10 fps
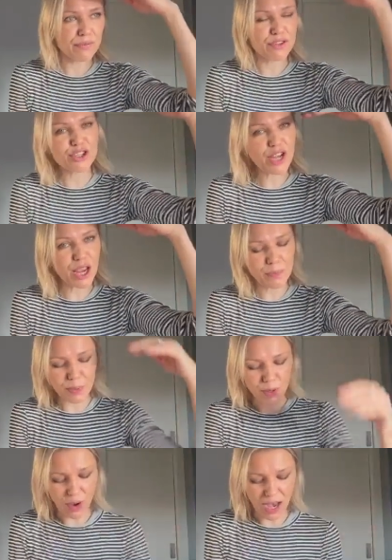
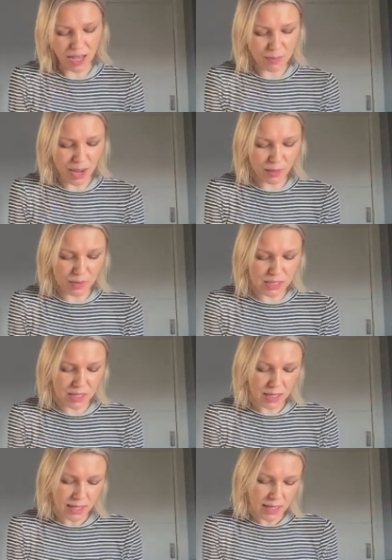shape your eyebrows.
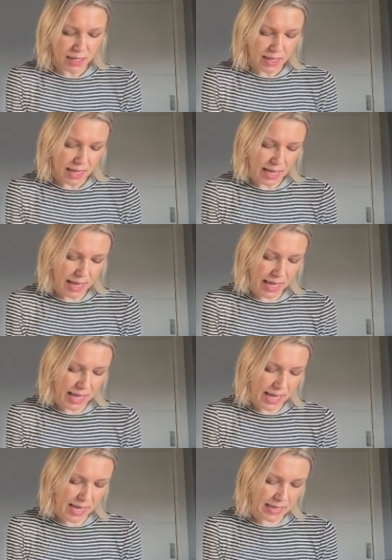
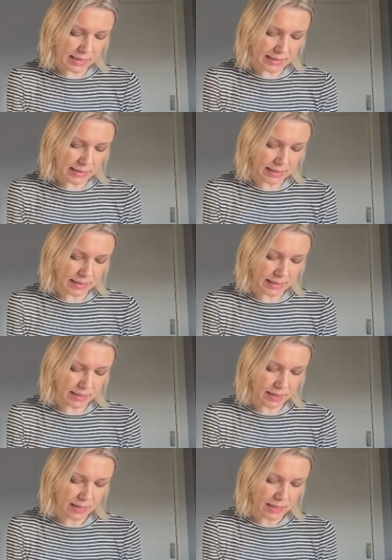And
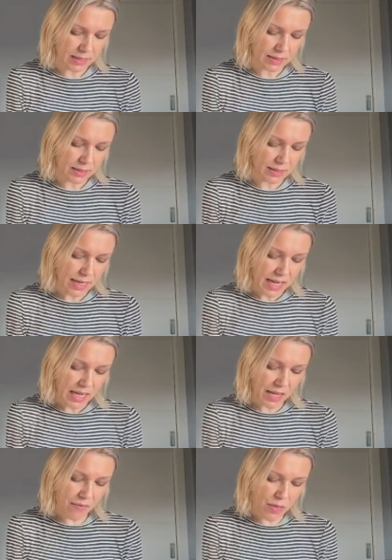
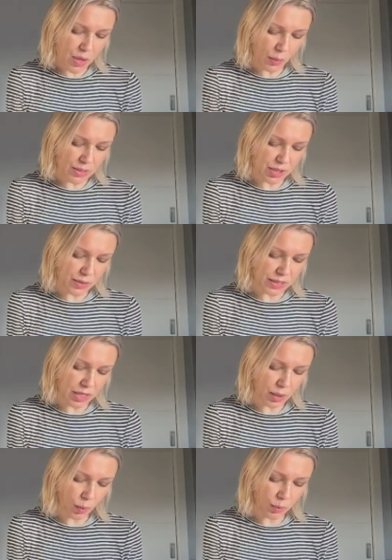even though it's
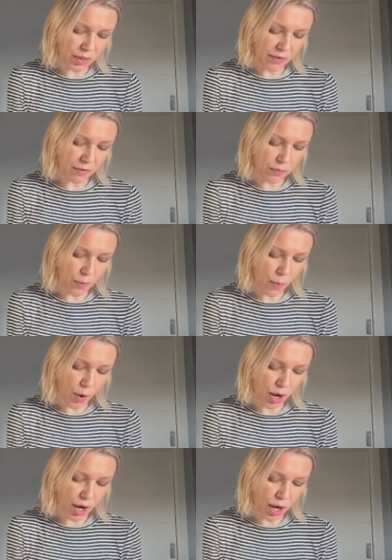written only for